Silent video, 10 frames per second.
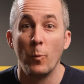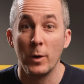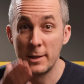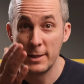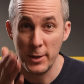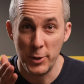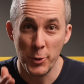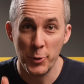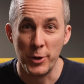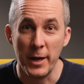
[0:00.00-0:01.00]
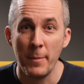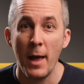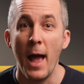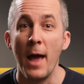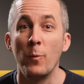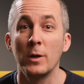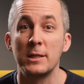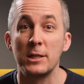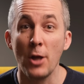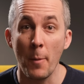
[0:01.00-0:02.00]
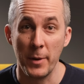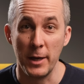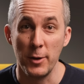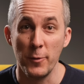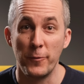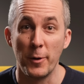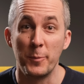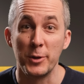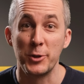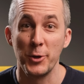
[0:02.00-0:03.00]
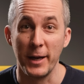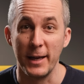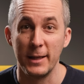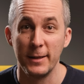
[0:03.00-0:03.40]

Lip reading: what's your dream and what's stopping you from pursuing it.